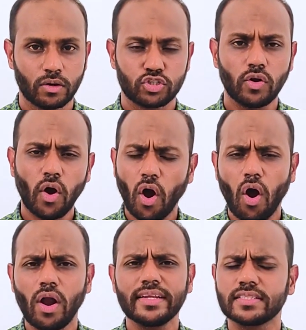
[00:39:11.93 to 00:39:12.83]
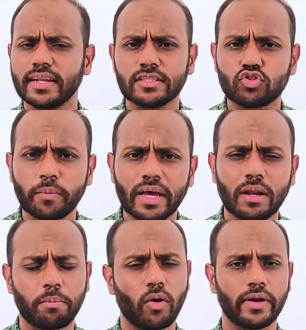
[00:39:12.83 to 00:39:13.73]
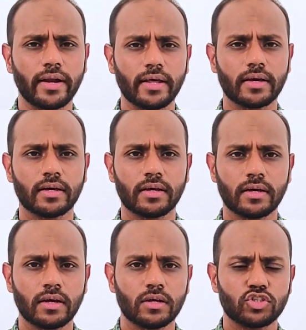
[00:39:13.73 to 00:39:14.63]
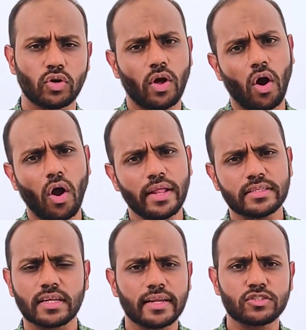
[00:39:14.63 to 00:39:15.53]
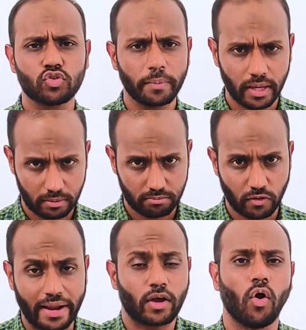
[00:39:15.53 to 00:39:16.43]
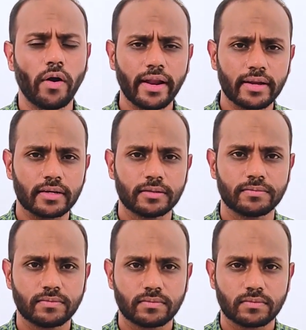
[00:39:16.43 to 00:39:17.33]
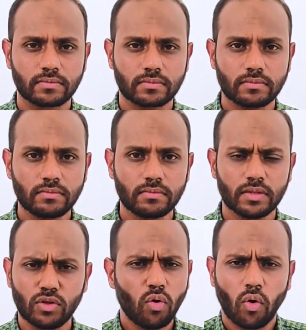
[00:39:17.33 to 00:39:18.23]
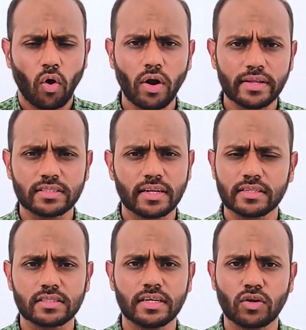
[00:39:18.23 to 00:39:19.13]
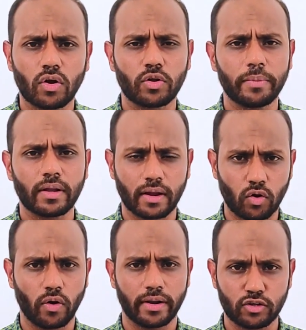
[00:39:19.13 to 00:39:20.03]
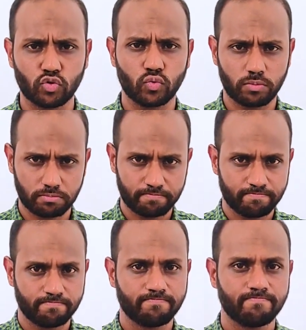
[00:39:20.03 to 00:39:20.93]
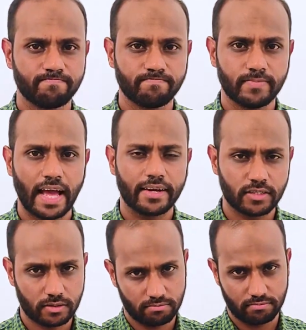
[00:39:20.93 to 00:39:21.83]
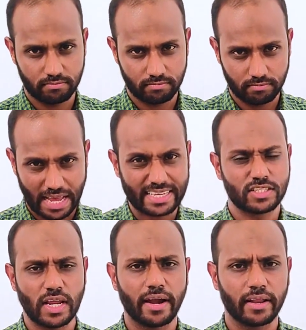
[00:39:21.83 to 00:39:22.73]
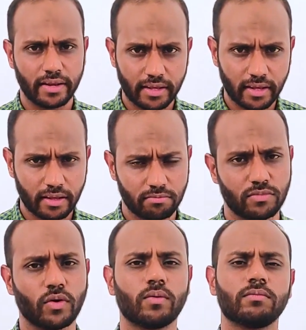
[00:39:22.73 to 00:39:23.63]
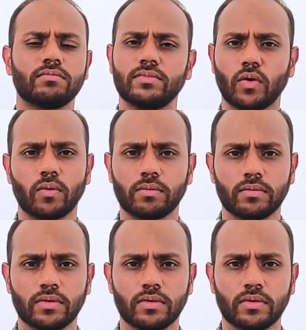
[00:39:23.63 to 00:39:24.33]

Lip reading: Should all incidents to be reported? Should all incidents to be recorded? No, all incidents need not to be recorded to that externally, no.